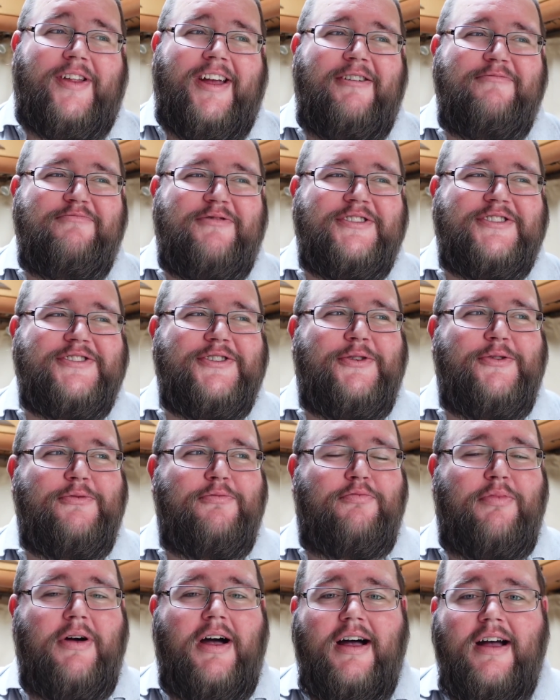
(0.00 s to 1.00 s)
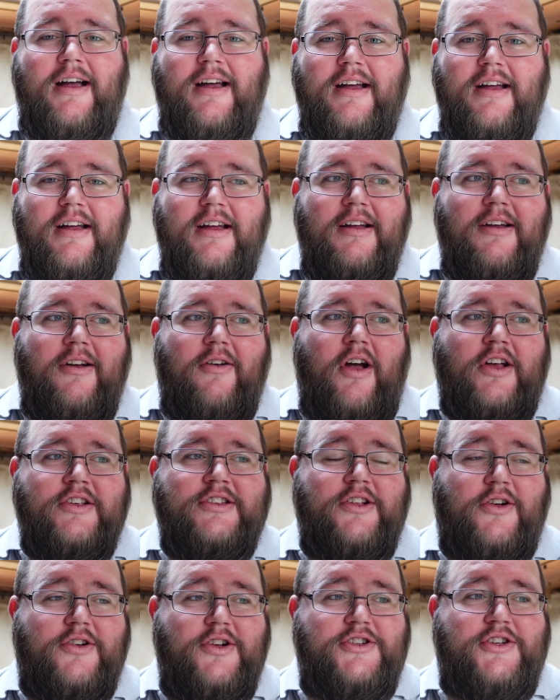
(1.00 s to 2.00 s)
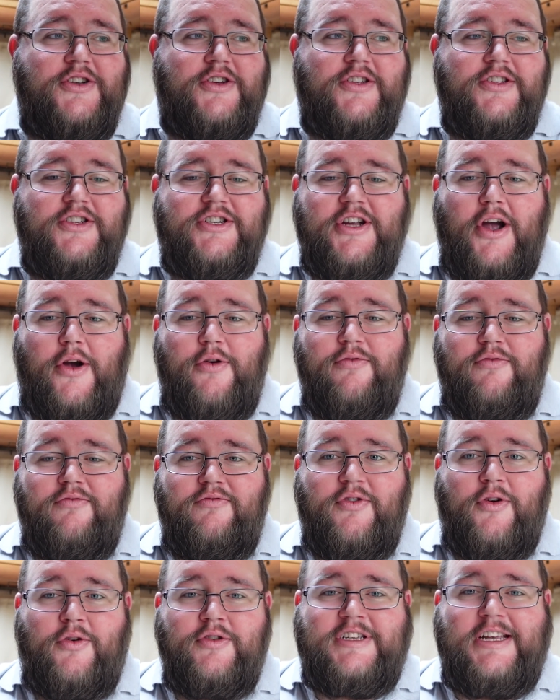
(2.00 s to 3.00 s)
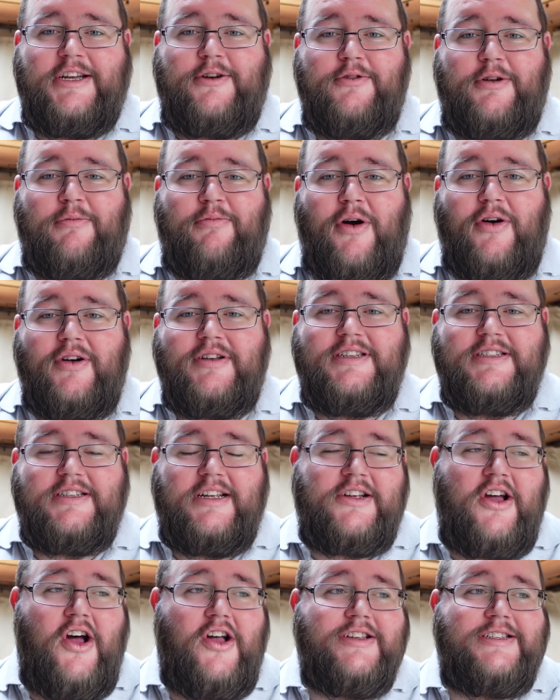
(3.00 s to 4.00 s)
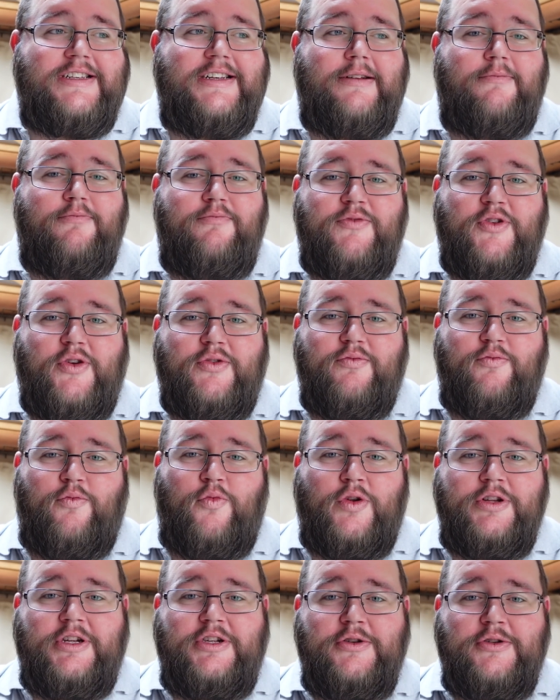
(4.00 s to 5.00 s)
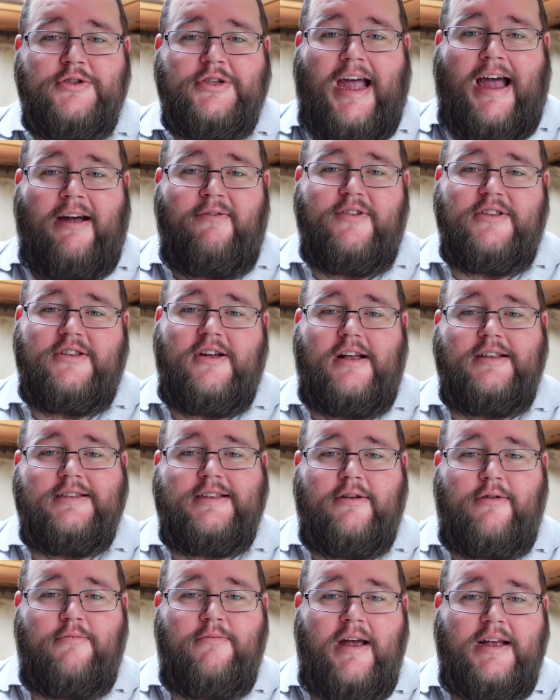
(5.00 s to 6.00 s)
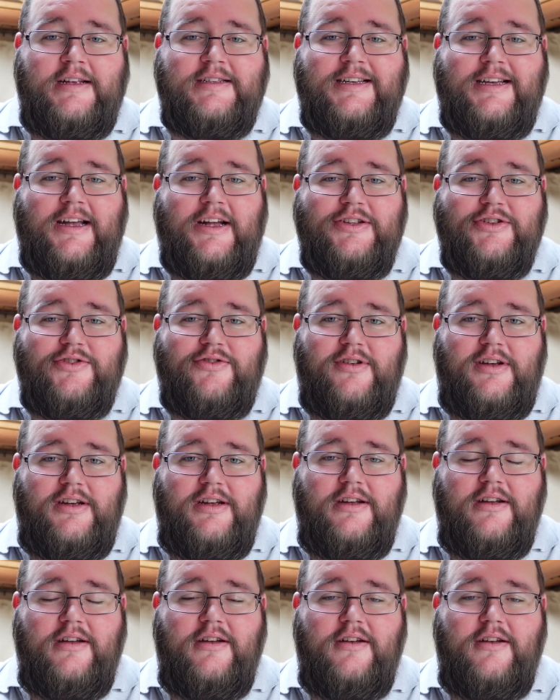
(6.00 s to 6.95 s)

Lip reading: help at all. But as long as you can show or tick all the boxes, I can't see them not wanting you to advertise their amazing country.